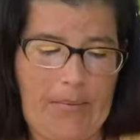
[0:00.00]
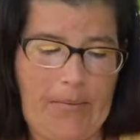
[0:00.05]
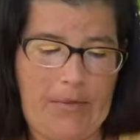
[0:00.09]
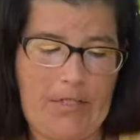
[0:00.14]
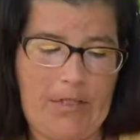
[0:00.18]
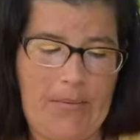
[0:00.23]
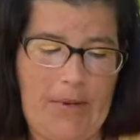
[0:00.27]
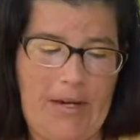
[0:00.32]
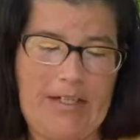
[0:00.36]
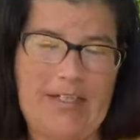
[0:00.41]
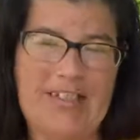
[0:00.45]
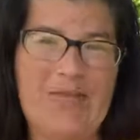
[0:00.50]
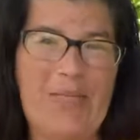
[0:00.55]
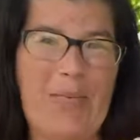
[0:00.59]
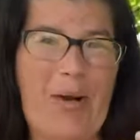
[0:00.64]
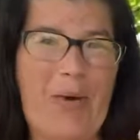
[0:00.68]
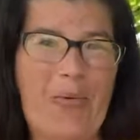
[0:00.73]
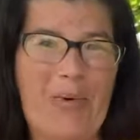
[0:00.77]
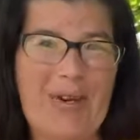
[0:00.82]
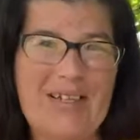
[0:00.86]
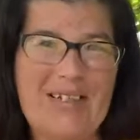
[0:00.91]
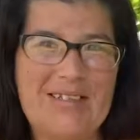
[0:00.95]
perspective by
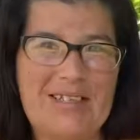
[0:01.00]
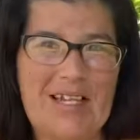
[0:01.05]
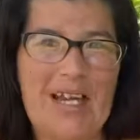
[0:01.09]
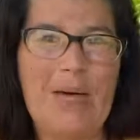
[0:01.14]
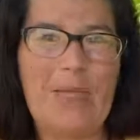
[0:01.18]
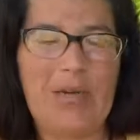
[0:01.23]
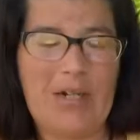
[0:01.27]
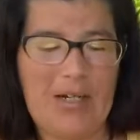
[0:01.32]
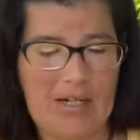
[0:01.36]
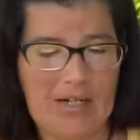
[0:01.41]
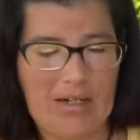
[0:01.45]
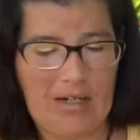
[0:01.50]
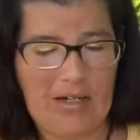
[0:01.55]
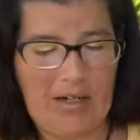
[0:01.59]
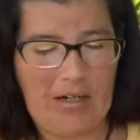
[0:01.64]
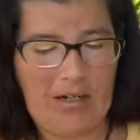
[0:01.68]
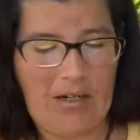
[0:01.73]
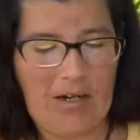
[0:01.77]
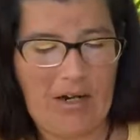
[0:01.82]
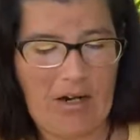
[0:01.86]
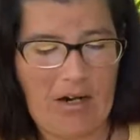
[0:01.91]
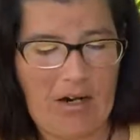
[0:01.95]
re-examining
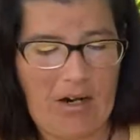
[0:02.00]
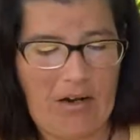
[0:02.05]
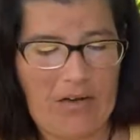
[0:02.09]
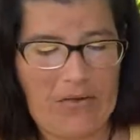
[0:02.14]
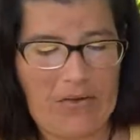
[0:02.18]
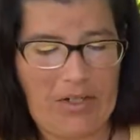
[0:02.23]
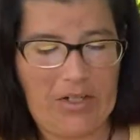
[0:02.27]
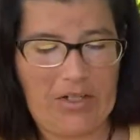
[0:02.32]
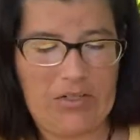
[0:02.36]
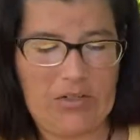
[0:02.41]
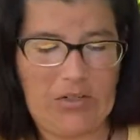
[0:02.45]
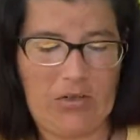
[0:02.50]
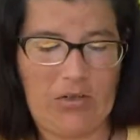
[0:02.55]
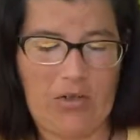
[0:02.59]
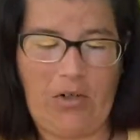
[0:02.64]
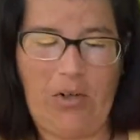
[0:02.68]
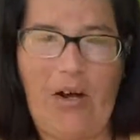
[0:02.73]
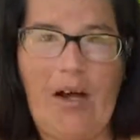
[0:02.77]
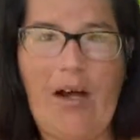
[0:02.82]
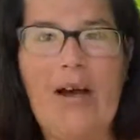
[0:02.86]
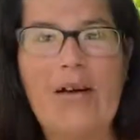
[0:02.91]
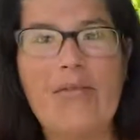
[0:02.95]
the
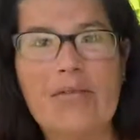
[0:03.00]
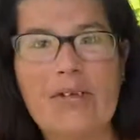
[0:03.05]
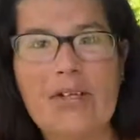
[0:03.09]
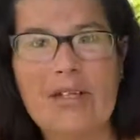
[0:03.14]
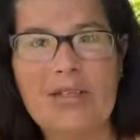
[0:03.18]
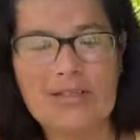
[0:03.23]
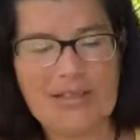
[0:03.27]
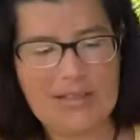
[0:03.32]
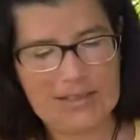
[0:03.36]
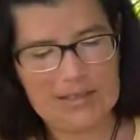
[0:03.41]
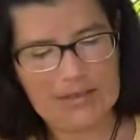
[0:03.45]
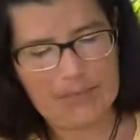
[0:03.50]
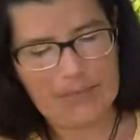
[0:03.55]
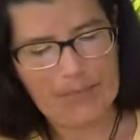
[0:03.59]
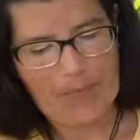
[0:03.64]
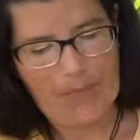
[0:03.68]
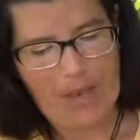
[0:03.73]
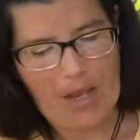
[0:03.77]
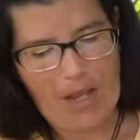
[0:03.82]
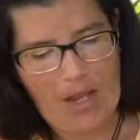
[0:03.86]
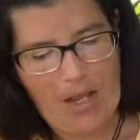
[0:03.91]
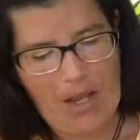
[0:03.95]
historical evidence
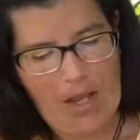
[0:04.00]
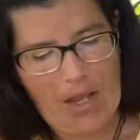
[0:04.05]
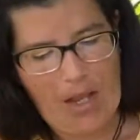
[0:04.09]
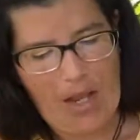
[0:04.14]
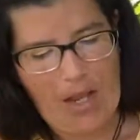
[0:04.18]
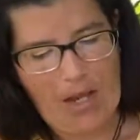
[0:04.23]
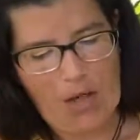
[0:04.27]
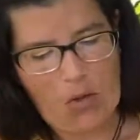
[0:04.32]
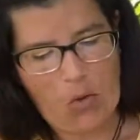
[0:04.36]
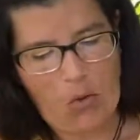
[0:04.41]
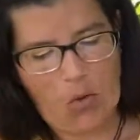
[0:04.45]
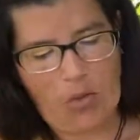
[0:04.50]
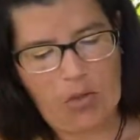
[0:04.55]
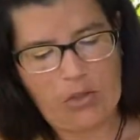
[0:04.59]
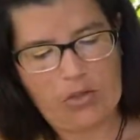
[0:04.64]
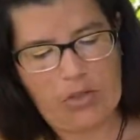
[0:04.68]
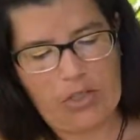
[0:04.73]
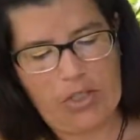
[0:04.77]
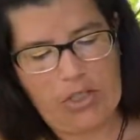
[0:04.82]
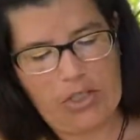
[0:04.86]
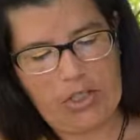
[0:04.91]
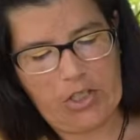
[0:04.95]
and oral
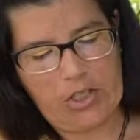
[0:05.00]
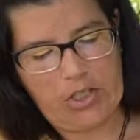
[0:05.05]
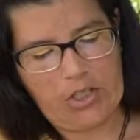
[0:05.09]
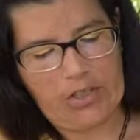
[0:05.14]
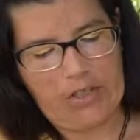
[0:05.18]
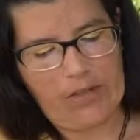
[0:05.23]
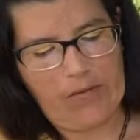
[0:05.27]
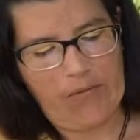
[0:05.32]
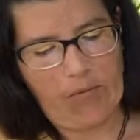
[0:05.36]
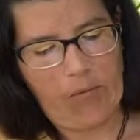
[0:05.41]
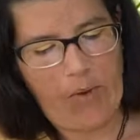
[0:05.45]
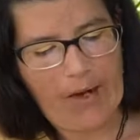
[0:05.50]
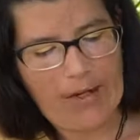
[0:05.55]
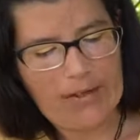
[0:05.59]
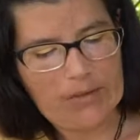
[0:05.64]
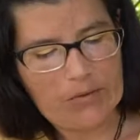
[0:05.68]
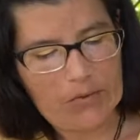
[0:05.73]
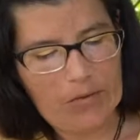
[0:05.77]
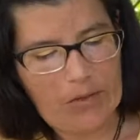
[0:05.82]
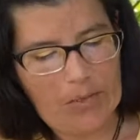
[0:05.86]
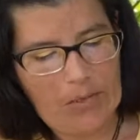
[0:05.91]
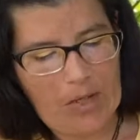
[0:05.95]
traditions of
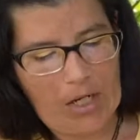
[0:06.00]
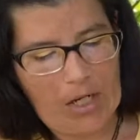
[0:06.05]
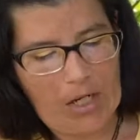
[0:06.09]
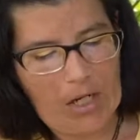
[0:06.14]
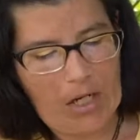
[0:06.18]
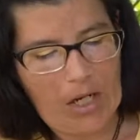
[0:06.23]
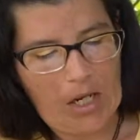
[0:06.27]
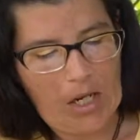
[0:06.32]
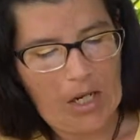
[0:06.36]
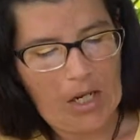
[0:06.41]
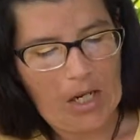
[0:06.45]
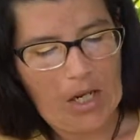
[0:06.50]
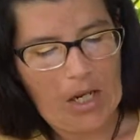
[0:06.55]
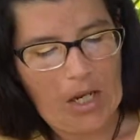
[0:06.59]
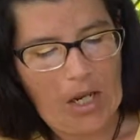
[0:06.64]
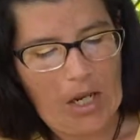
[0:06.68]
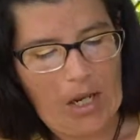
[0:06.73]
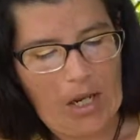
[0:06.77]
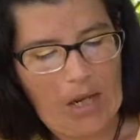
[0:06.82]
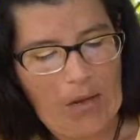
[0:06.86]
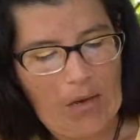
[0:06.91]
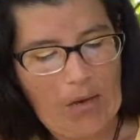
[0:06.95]
wise women,
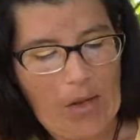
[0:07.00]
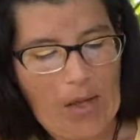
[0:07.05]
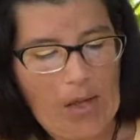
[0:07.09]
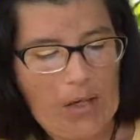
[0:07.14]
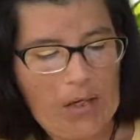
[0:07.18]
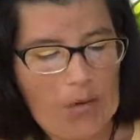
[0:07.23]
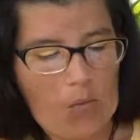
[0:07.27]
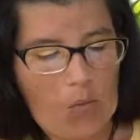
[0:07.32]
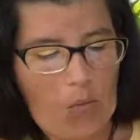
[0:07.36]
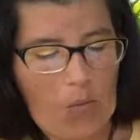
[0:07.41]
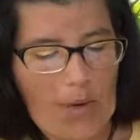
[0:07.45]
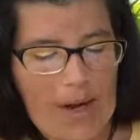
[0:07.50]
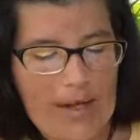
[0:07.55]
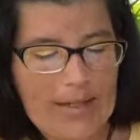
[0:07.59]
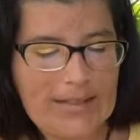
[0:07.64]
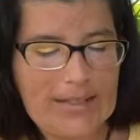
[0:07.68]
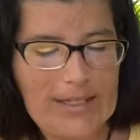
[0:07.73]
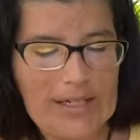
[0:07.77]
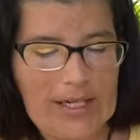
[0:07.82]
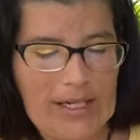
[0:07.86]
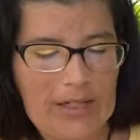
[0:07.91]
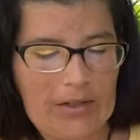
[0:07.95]
and
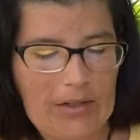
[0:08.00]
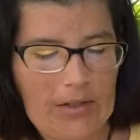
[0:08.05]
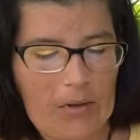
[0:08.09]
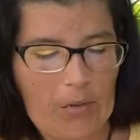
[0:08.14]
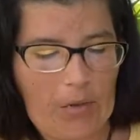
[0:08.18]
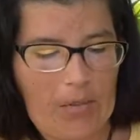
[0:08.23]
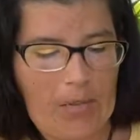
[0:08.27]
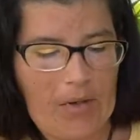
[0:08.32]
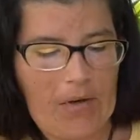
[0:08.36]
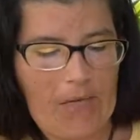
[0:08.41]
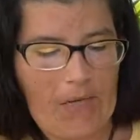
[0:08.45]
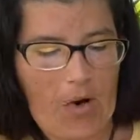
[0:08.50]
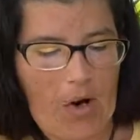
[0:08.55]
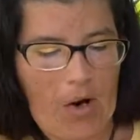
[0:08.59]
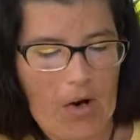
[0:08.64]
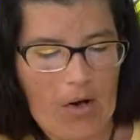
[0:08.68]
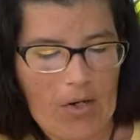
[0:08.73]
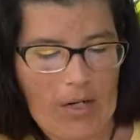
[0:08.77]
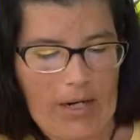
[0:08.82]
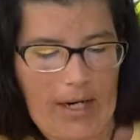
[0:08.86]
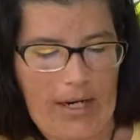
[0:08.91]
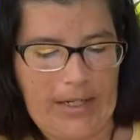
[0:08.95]
wise and healing women of
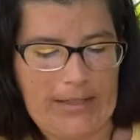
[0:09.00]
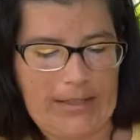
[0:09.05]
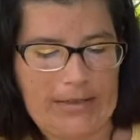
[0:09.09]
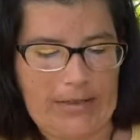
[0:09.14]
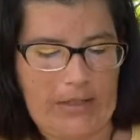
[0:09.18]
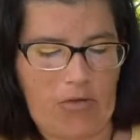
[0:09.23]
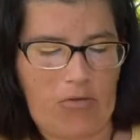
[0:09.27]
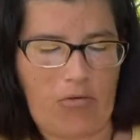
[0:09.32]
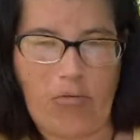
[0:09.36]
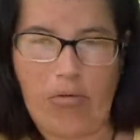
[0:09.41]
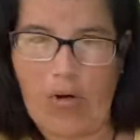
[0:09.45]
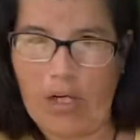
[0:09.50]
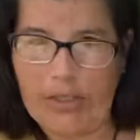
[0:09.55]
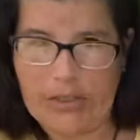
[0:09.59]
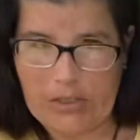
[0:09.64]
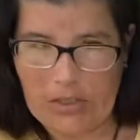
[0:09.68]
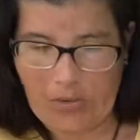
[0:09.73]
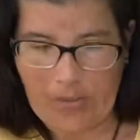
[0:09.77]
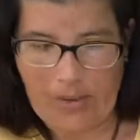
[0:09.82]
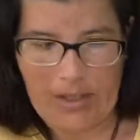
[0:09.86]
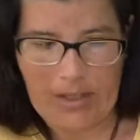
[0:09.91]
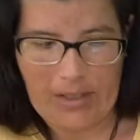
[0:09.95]
all kinds across
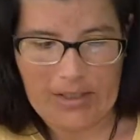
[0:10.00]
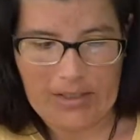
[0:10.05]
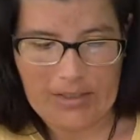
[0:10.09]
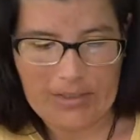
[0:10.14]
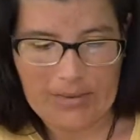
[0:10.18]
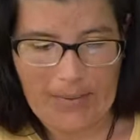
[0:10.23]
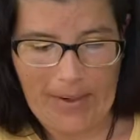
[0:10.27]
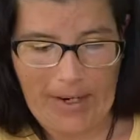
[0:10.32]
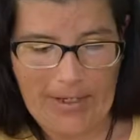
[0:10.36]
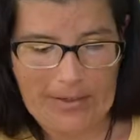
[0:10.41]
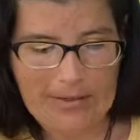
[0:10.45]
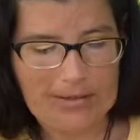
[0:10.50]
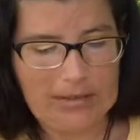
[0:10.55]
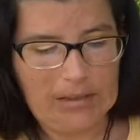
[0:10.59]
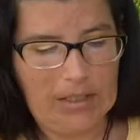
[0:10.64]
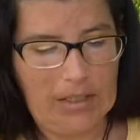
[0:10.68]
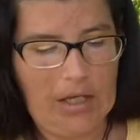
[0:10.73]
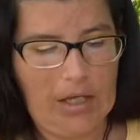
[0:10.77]
humanity's past.